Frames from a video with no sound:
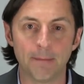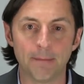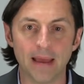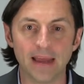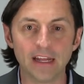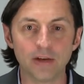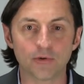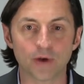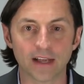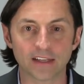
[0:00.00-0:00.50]

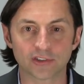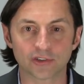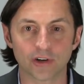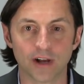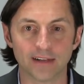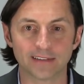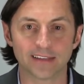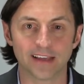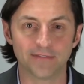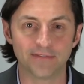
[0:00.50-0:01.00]
Many
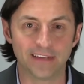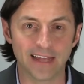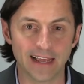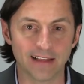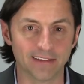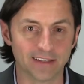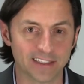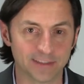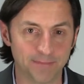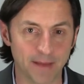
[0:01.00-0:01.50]
restaurants have
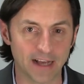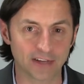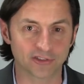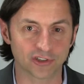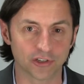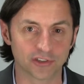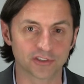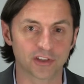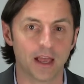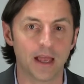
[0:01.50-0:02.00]
daily
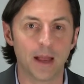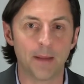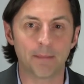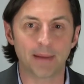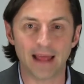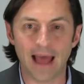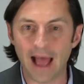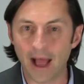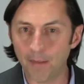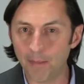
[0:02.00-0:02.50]
specials,
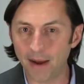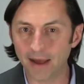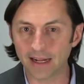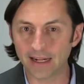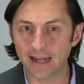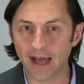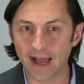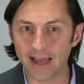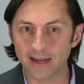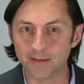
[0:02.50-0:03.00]
but how about
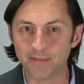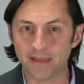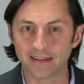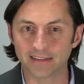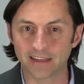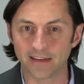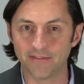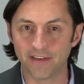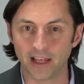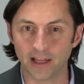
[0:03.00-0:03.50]
an item
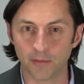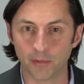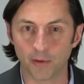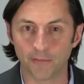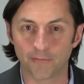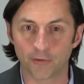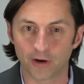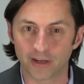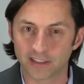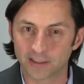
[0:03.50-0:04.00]
that's
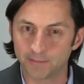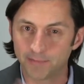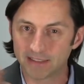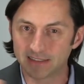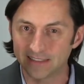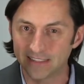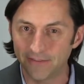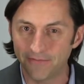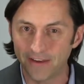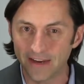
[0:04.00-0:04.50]
available for a
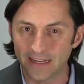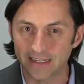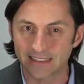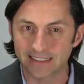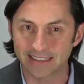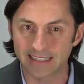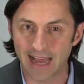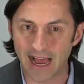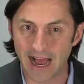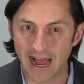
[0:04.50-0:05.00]
specific
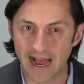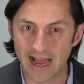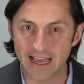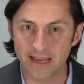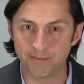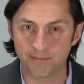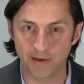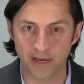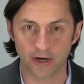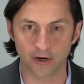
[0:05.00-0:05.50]

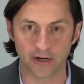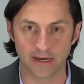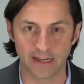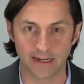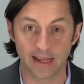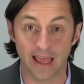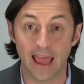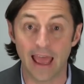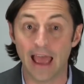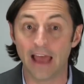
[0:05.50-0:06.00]
time
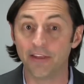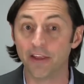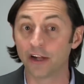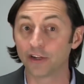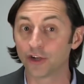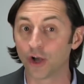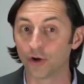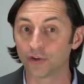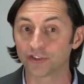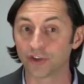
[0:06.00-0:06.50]
period and
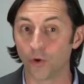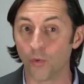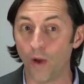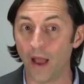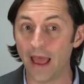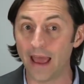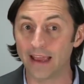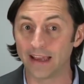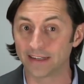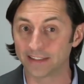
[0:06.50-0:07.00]
then goes
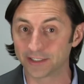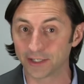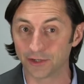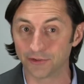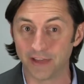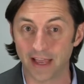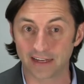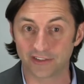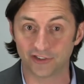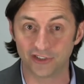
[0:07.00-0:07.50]
away
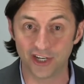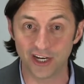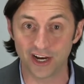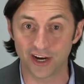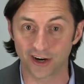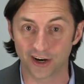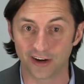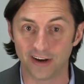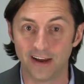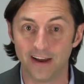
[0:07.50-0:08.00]
until next
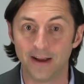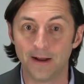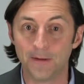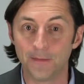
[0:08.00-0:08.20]
year?